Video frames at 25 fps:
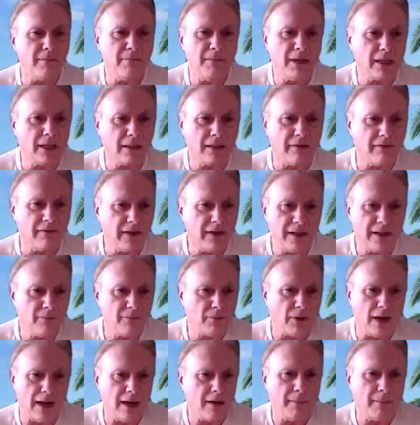middle of any
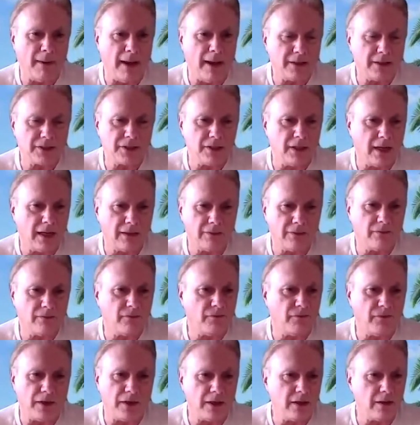briar patch and I would
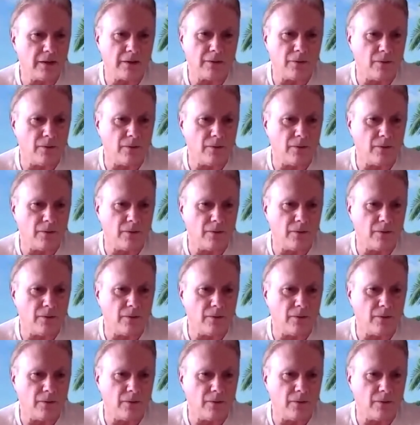figure